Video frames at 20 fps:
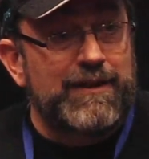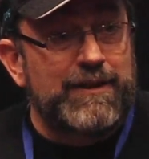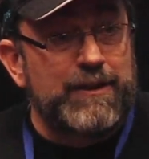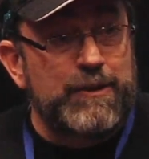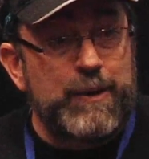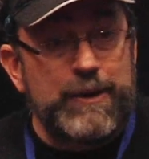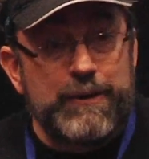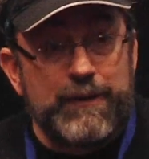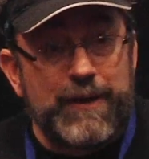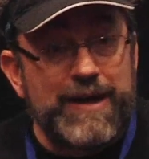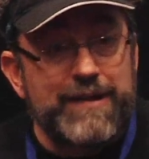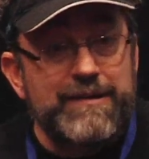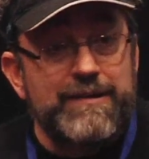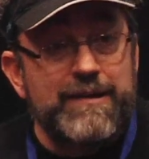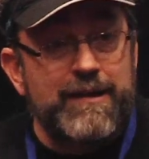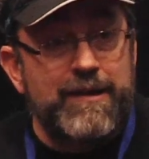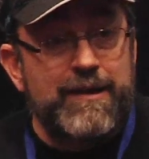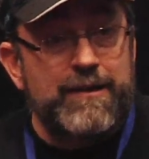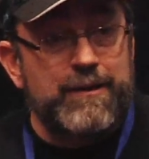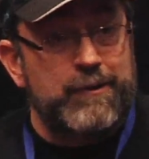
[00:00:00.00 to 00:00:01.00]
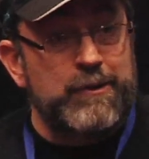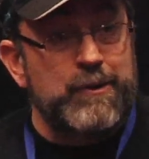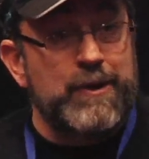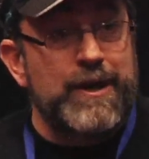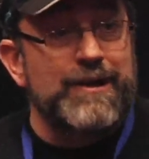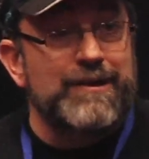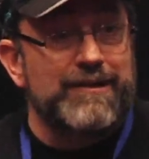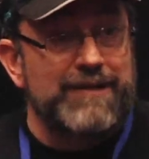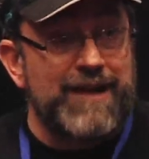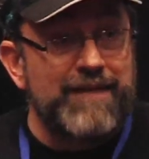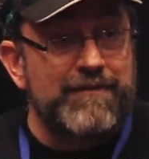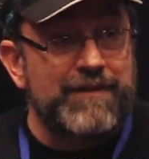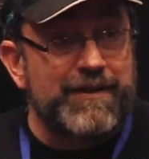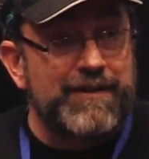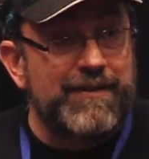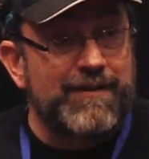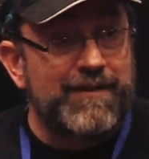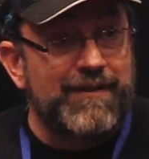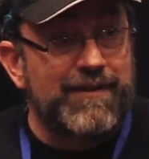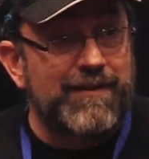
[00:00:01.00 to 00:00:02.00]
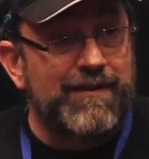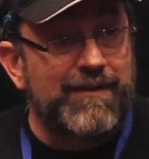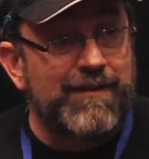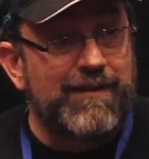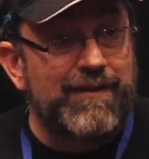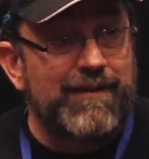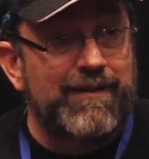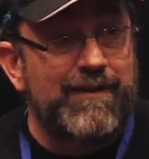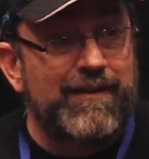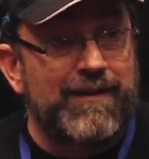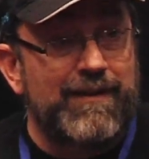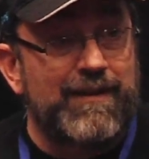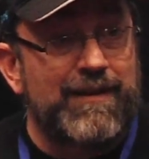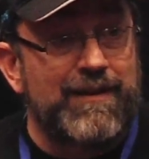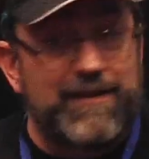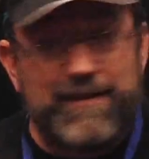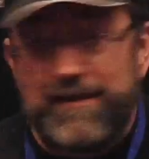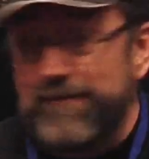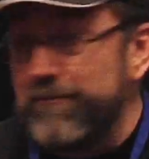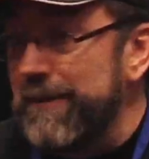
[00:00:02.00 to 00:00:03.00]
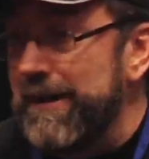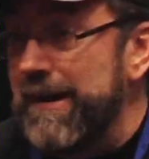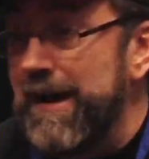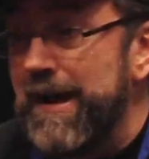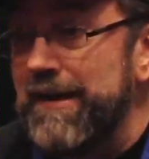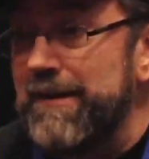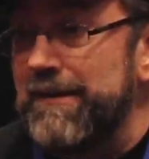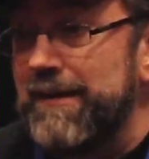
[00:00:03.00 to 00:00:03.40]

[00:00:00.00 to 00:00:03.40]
You either get 10 or you get 11. And if we got